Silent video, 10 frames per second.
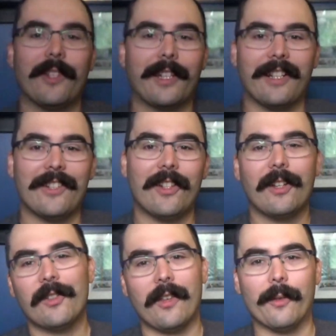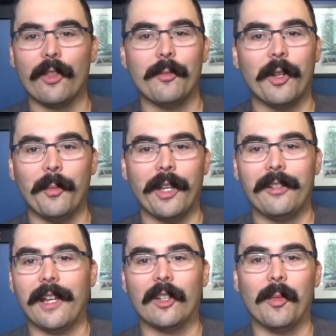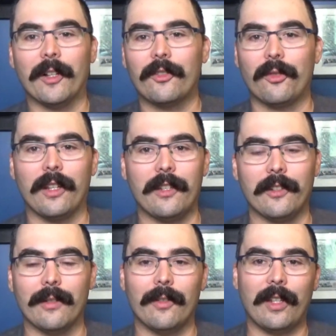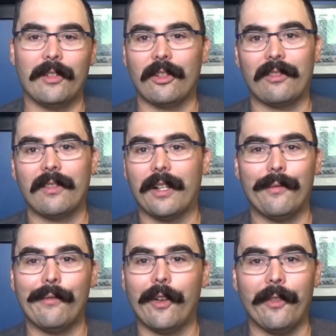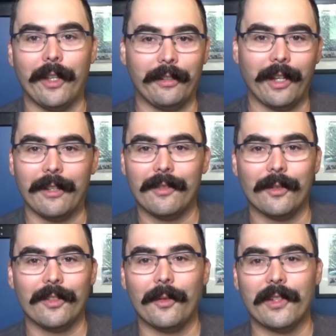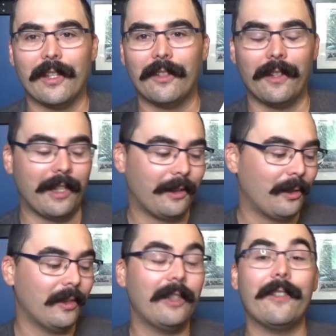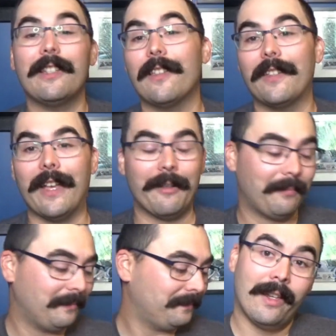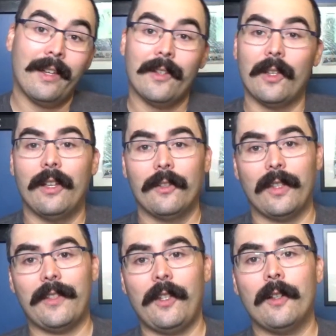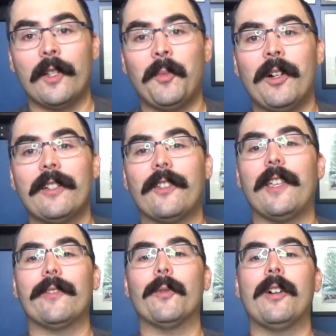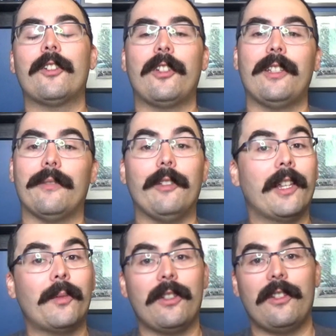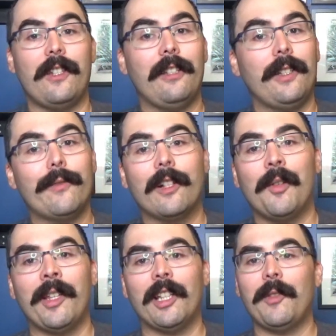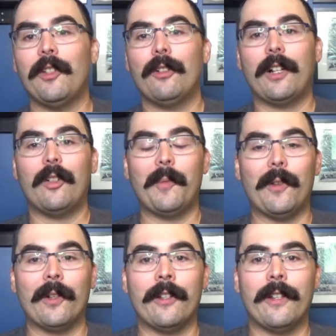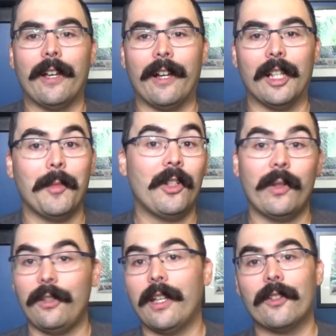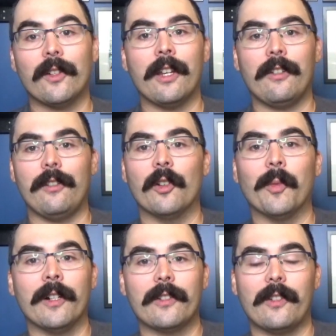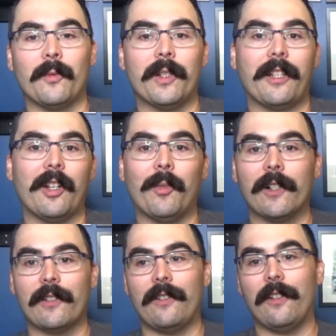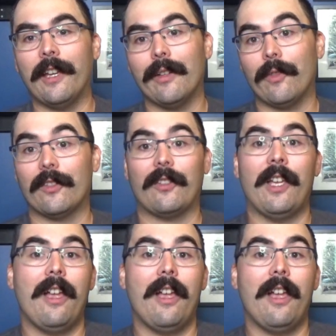like getting stickers. I throw them on my tackle box trays and everything. It's just kind of a fun thing to get. So it's always nice that they include little things like that. So that's the August box. Thanks for watching. If you like what you see, leave a comment. Let me know how I'm doing. Let me know what you guys are getting in your boxes, what kind of boxes you get, if there's